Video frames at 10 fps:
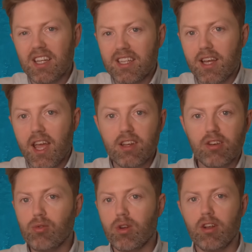need eight
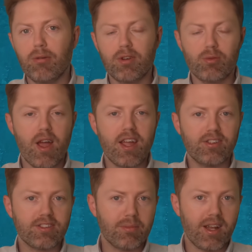hundred kilometer
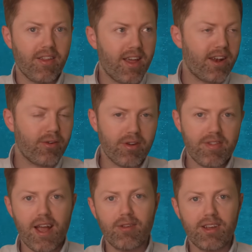range or something like that, or one
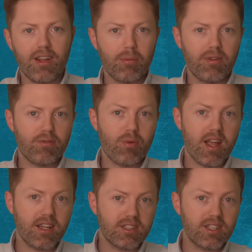thousand kilometers of
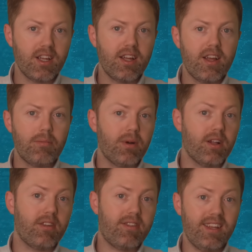range,
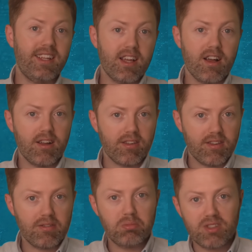but city
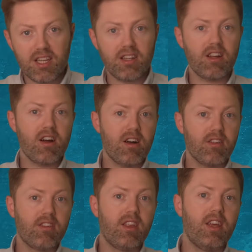cars, second cars,